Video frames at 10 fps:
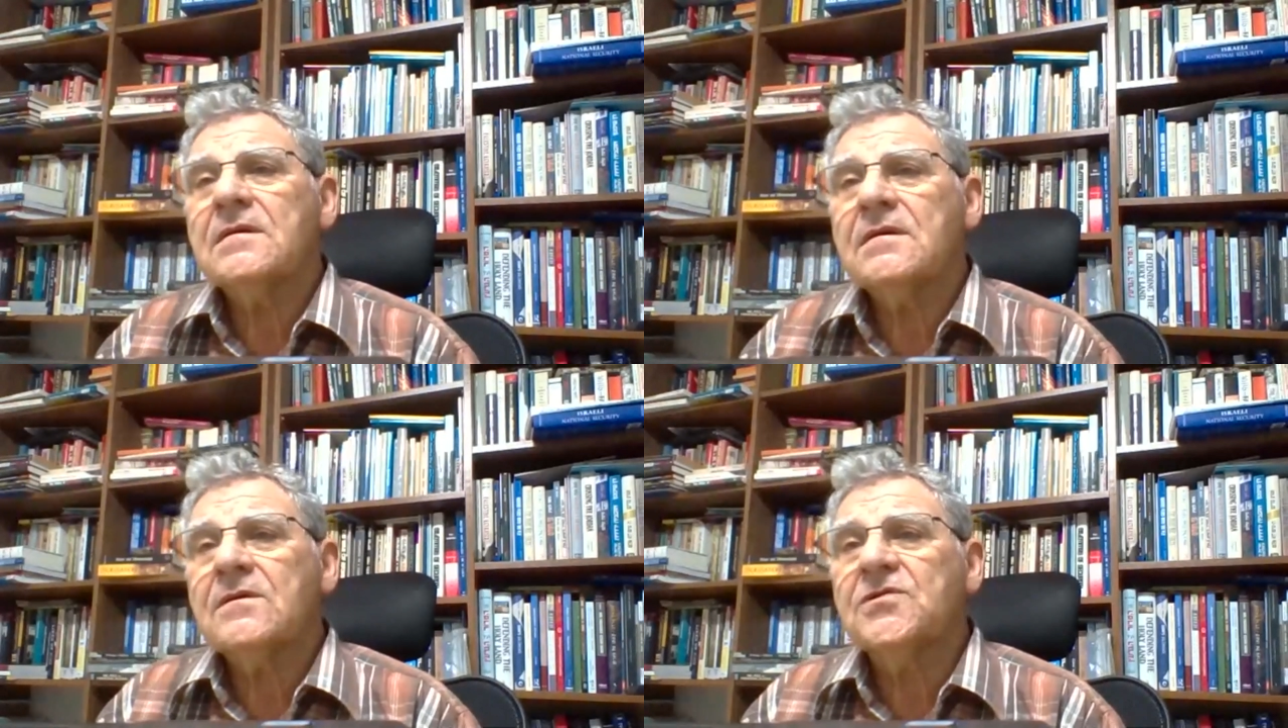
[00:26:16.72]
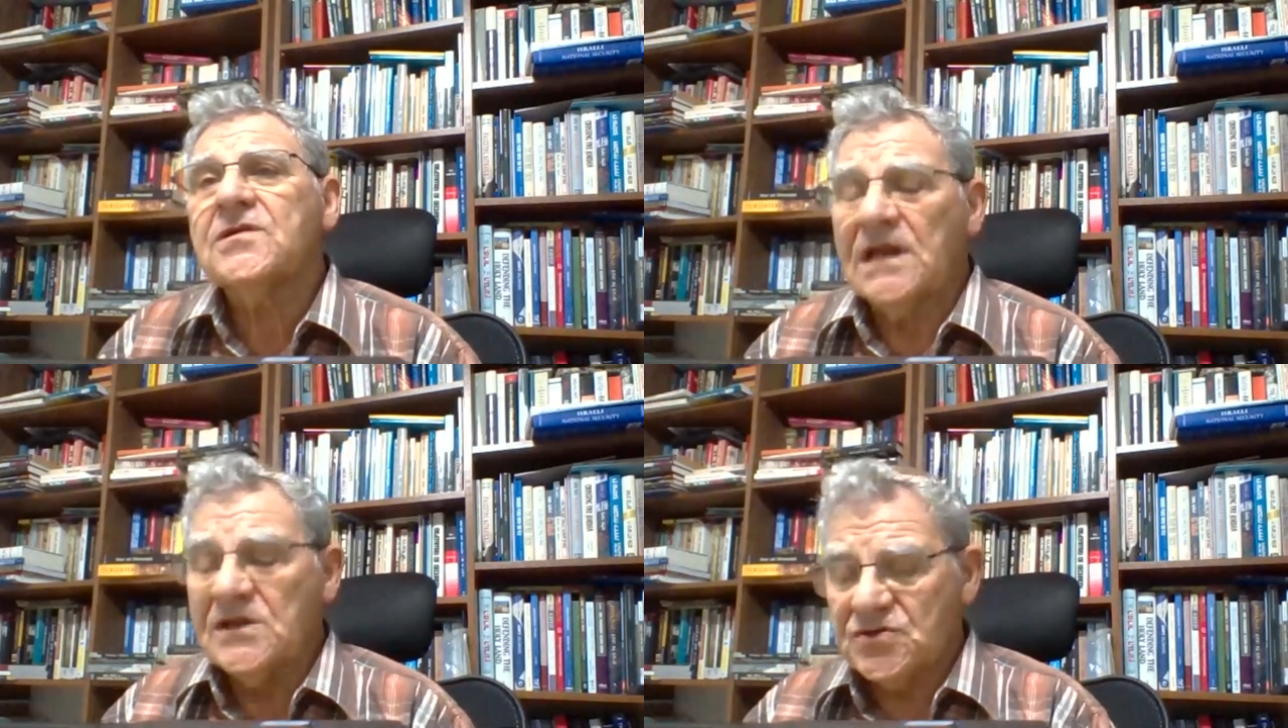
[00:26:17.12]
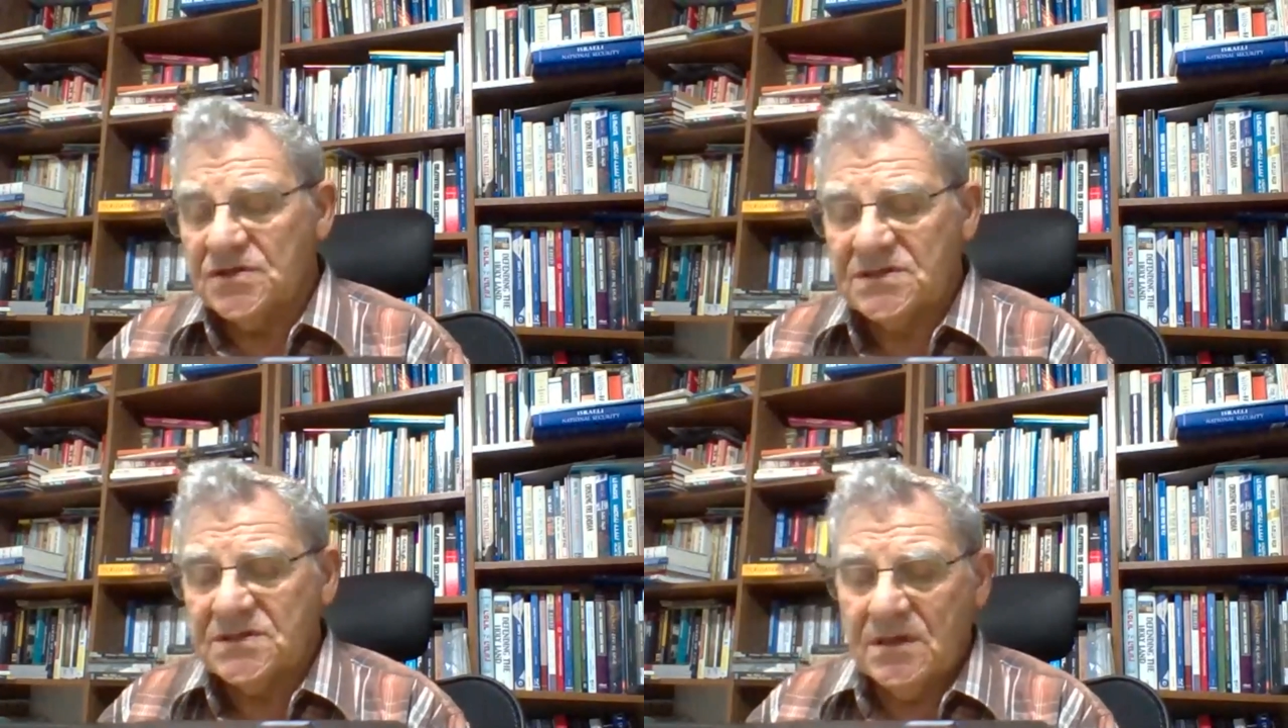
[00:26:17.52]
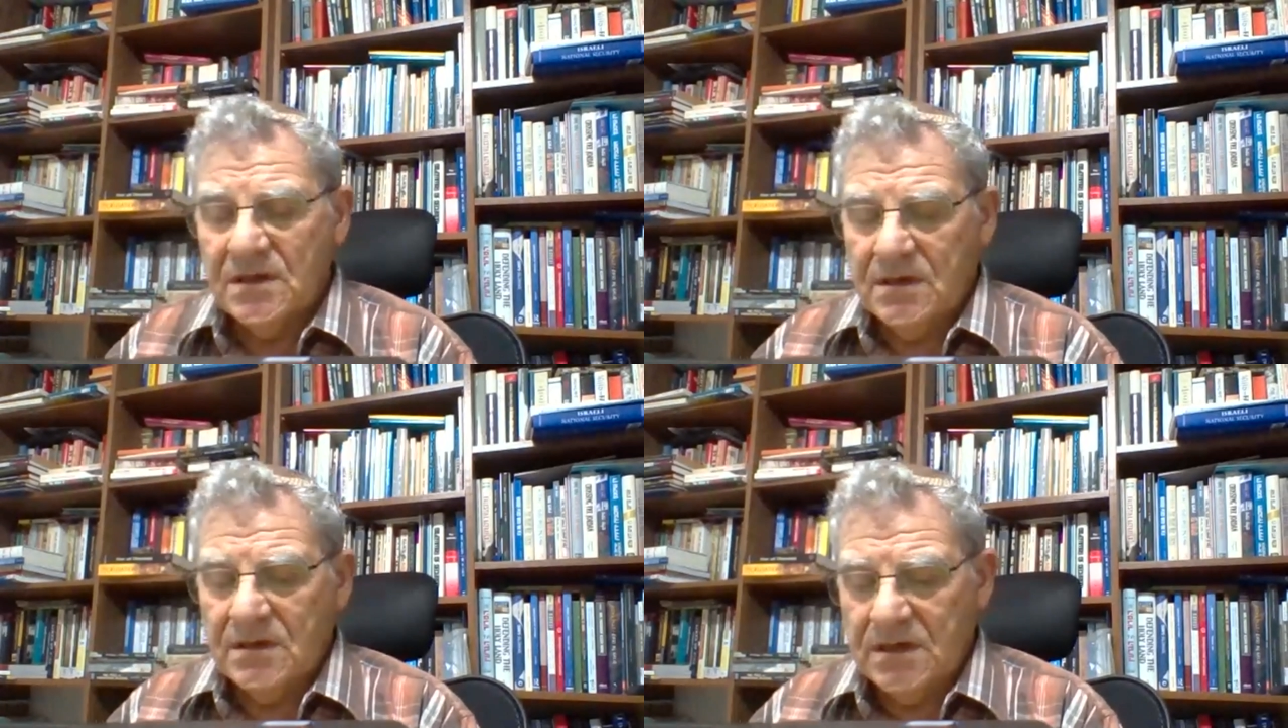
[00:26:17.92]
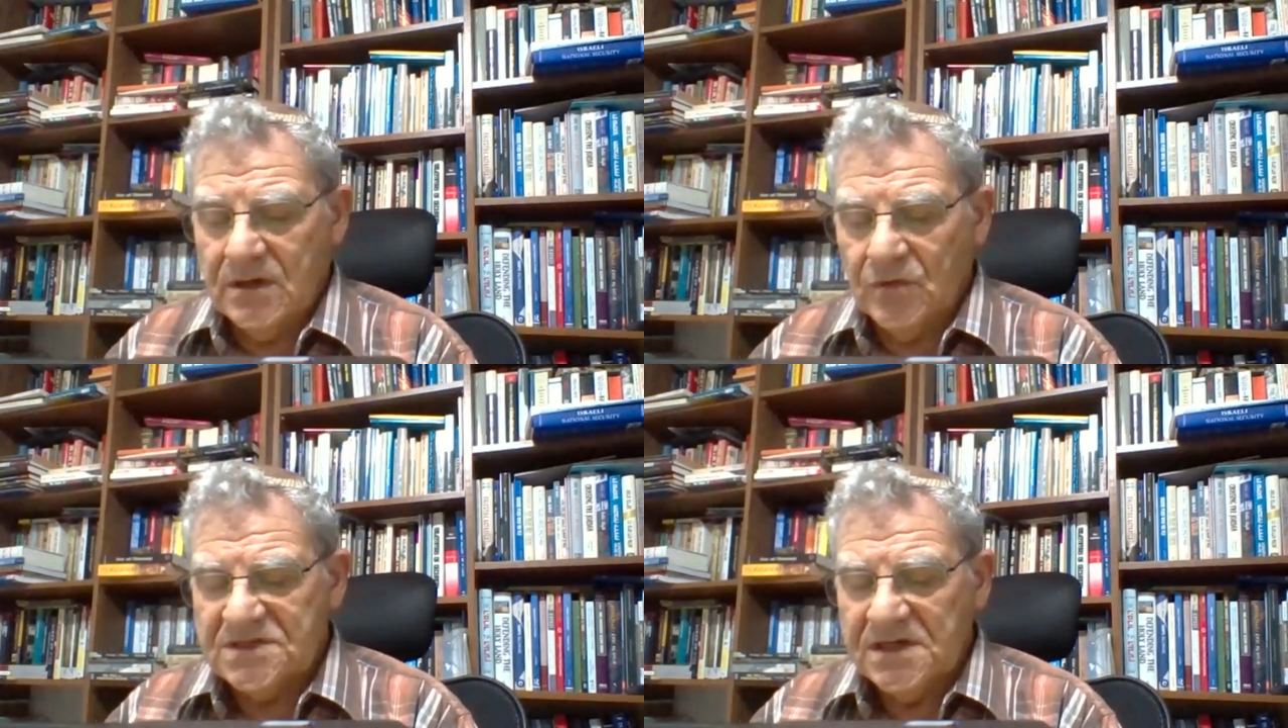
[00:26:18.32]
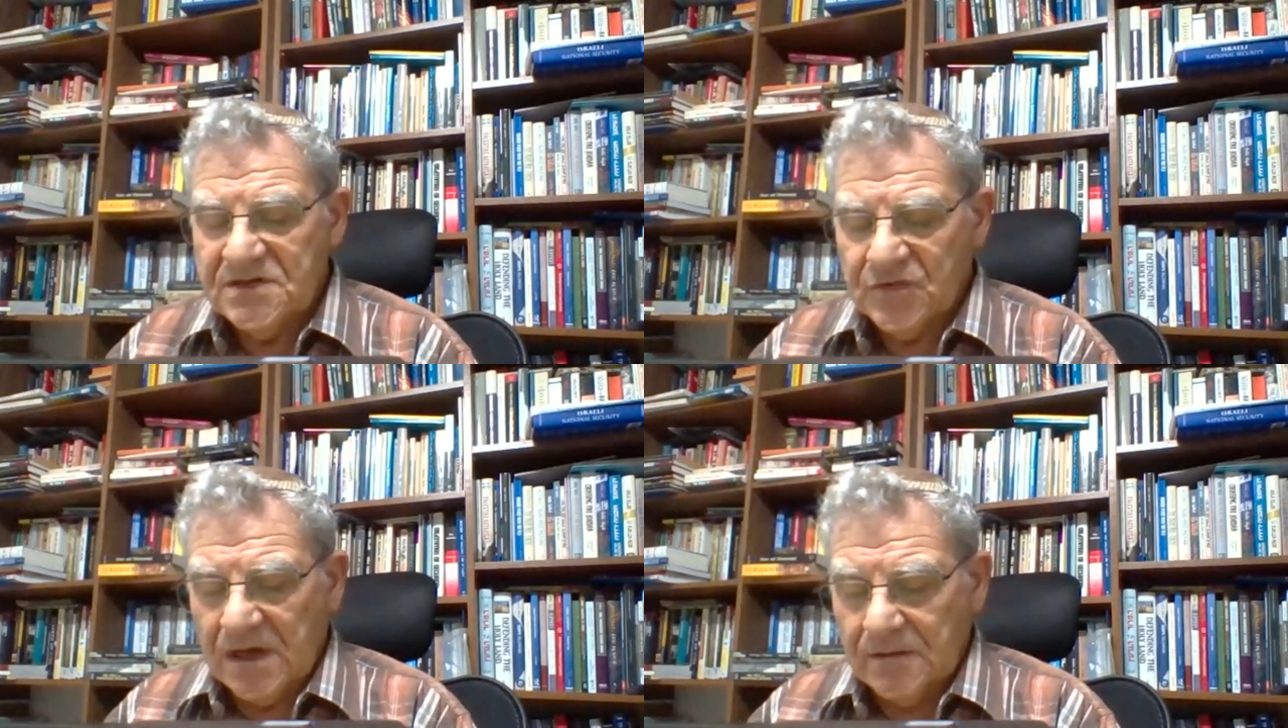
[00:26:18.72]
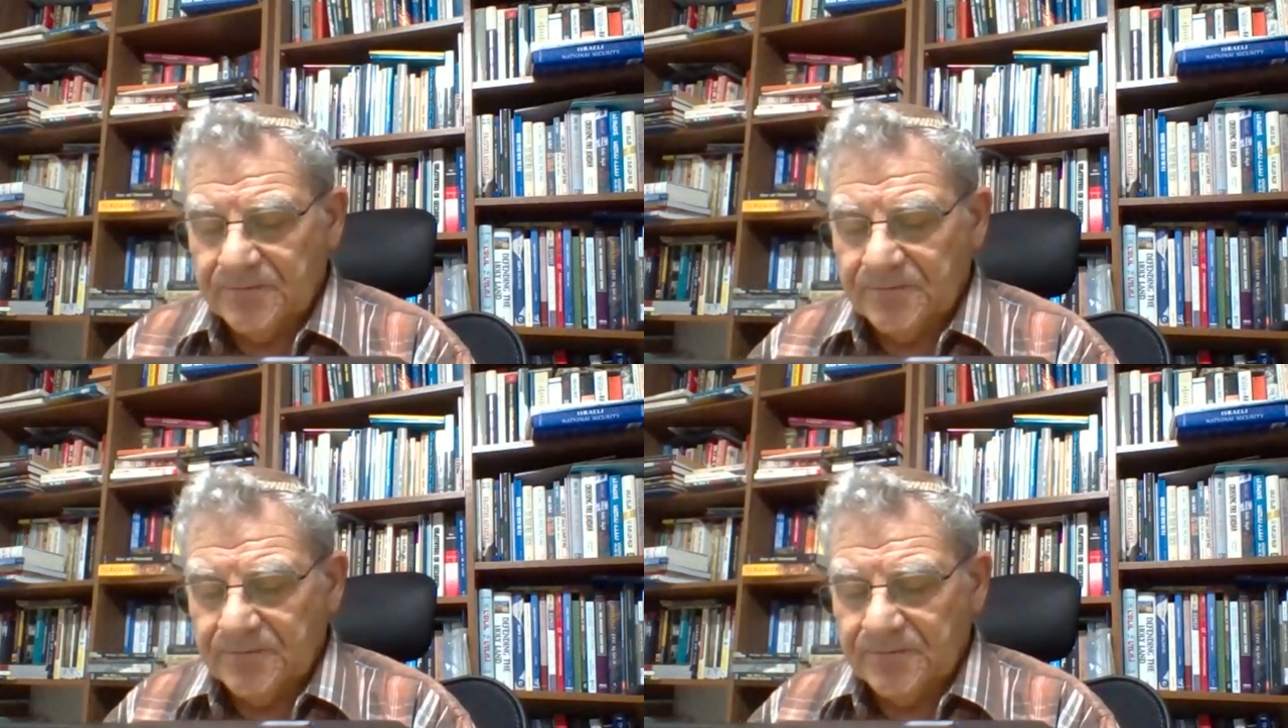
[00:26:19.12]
good relations with Israel.